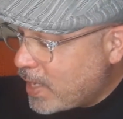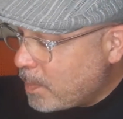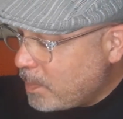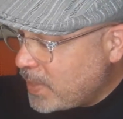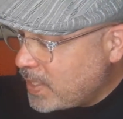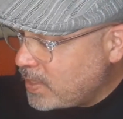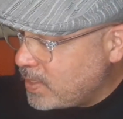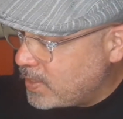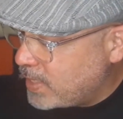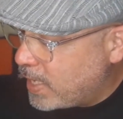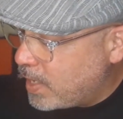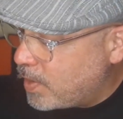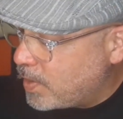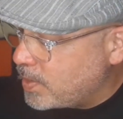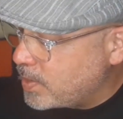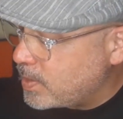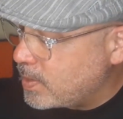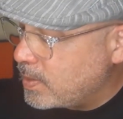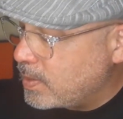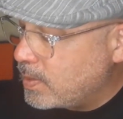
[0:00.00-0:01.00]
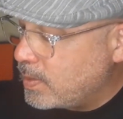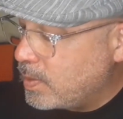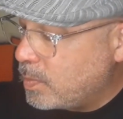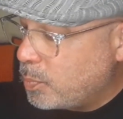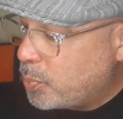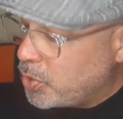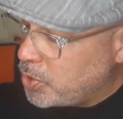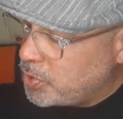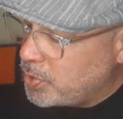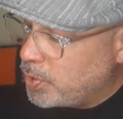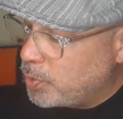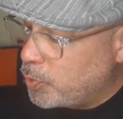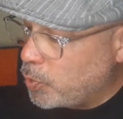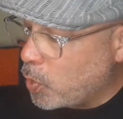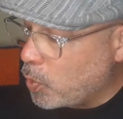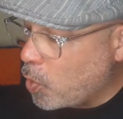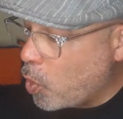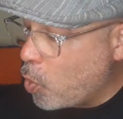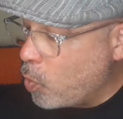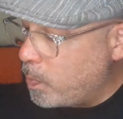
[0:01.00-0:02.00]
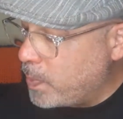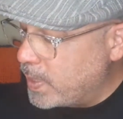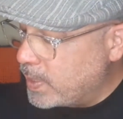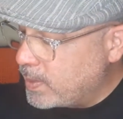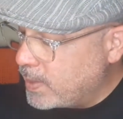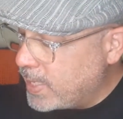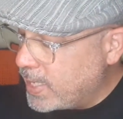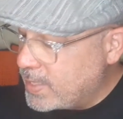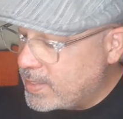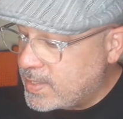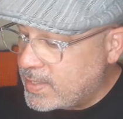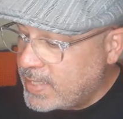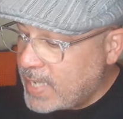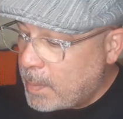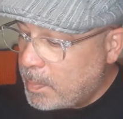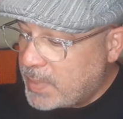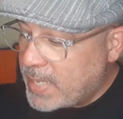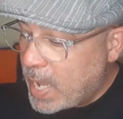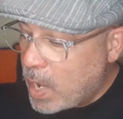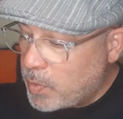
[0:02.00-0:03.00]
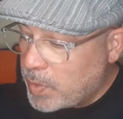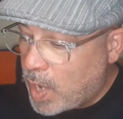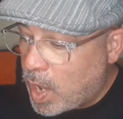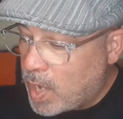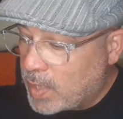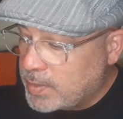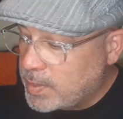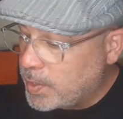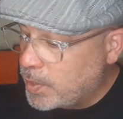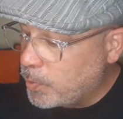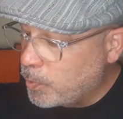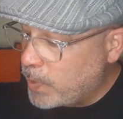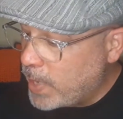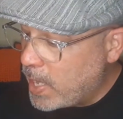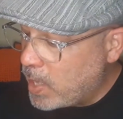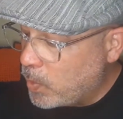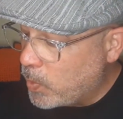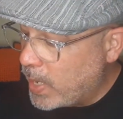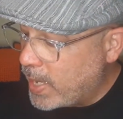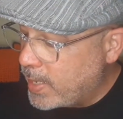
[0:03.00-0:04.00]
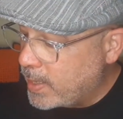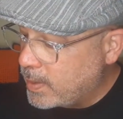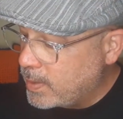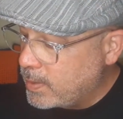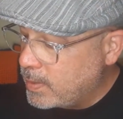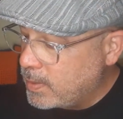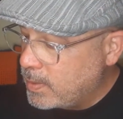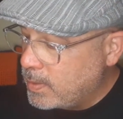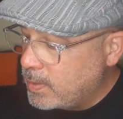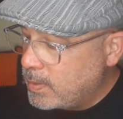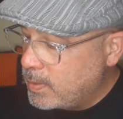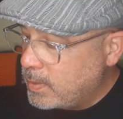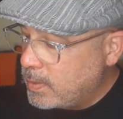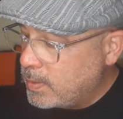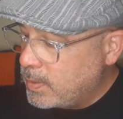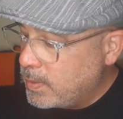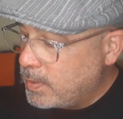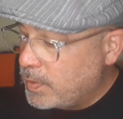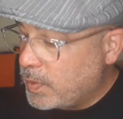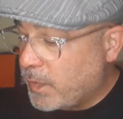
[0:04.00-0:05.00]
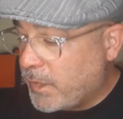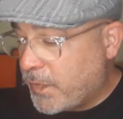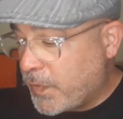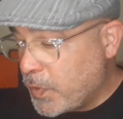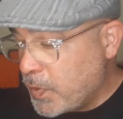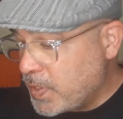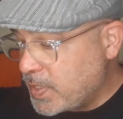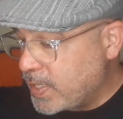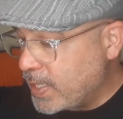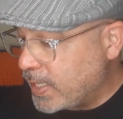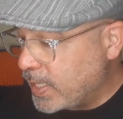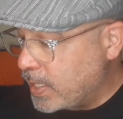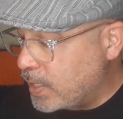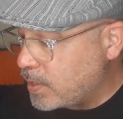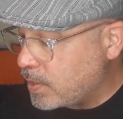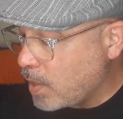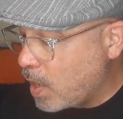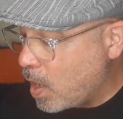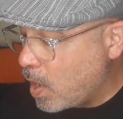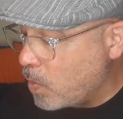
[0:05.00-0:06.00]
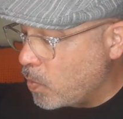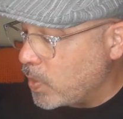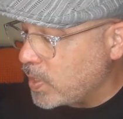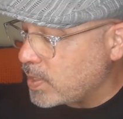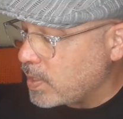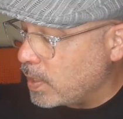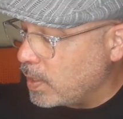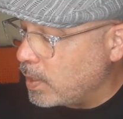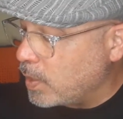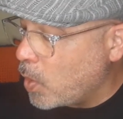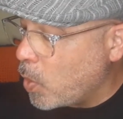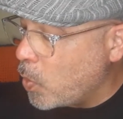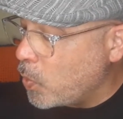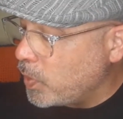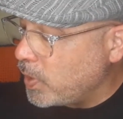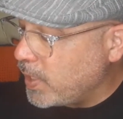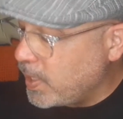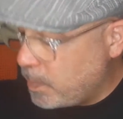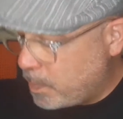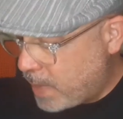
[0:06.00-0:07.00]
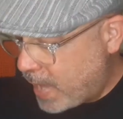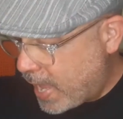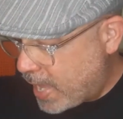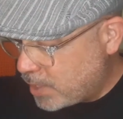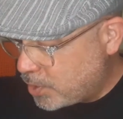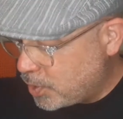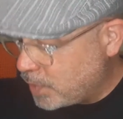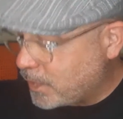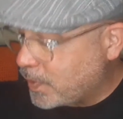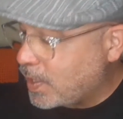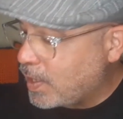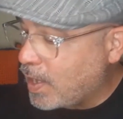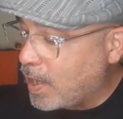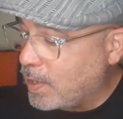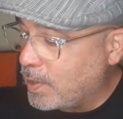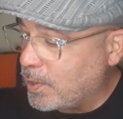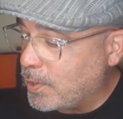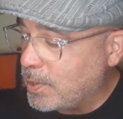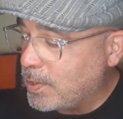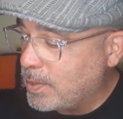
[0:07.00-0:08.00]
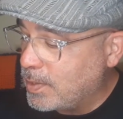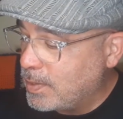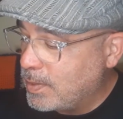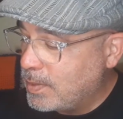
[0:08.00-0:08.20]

up the stairs, pushed the door open, and stepped out onto the railway. The first thing he saw was a lonely patch of color.